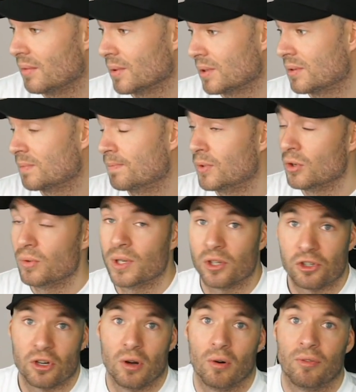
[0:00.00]
I was
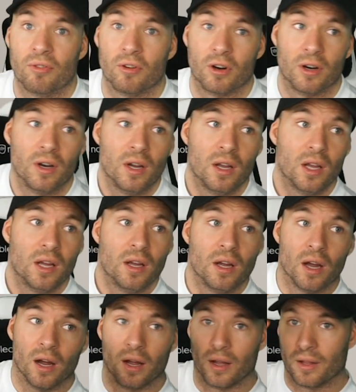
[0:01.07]
doing a show for
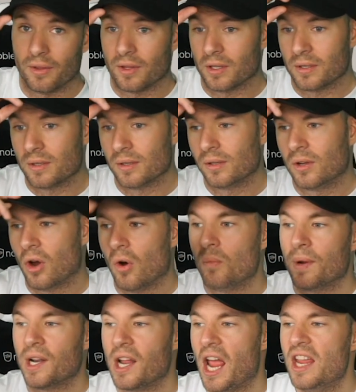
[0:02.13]
the
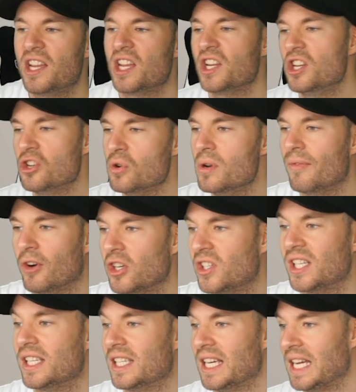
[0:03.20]
Copenhagen
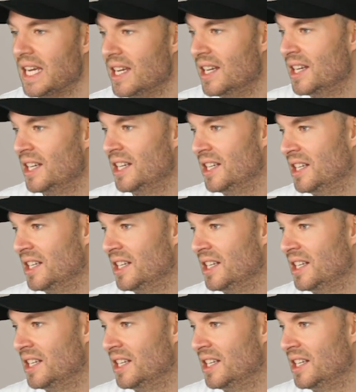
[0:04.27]
University,